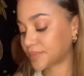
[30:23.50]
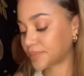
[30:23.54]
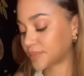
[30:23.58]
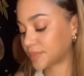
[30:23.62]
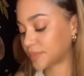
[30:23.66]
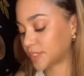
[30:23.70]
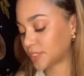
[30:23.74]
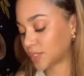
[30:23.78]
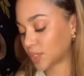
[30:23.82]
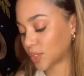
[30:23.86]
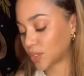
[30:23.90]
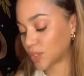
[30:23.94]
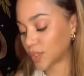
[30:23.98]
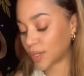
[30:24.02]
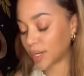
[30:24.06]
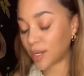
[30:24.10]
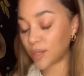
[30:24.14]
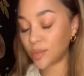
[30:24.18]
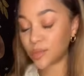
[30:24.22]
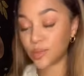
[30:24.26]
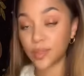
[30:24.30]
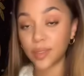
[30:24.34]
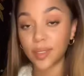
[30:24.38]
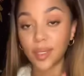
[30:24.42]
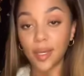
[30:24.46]
So look out
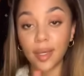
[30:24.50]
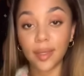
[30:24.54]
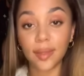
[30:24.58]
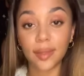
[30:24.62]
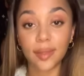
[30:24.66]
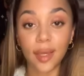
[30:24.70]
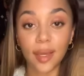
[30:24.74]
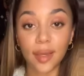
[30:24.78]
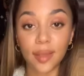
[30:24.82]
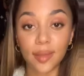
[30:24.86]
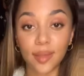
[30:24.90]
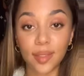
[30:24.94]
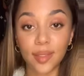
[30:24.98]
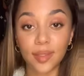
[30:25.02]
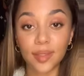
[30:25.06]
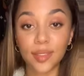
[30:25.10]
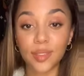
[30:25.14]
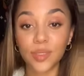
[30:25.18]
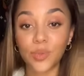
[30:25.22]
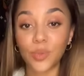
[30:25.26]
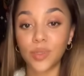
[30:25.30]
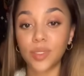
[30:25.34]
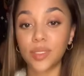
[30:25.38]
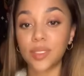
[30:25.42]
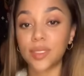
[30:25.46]
for that. I think this
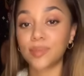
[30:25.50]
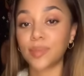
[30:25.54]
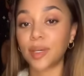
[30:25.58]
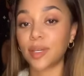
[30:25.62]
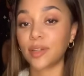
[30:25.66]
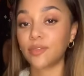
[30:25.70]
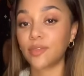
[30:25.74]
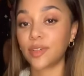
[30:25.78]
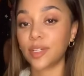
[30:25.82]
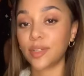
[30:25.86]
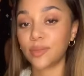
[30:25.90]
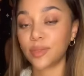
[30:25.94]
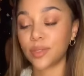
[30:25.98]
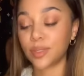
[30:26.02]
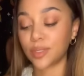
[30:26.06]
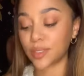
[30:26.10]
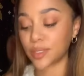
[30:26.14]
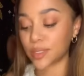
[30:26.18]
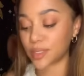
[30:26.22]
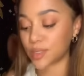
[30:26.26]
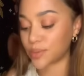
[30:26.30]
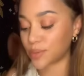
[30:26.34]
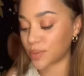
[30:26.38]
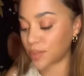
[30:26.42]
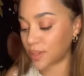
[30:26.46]
one is my favorite
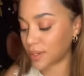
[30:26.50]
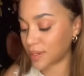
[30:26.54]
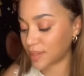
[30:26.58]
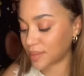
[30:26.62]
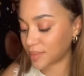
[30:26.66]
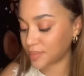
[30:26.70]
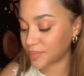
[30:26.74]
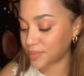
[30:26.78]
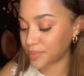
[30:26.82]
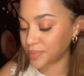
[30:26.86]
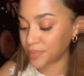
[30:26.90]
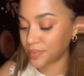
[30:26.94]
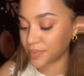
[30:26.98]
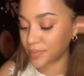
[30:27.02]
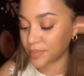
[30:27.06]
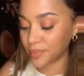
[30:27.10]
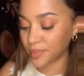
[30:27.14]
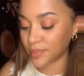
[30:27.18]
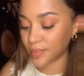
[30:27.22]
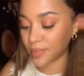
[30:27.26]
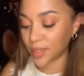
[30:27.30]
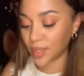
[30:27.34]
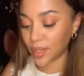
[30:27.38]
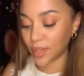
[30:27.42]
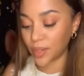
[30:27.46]
thus far.
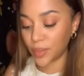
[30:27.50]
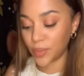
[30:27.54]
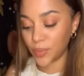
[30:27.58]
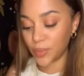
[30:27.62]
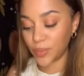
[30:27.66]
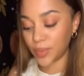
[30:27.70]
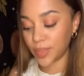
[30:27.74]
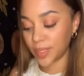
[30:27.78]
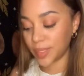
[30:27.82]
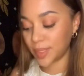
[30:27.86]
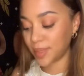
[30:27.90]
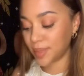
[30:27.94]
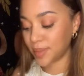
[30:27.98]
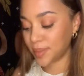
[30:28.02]
Okay.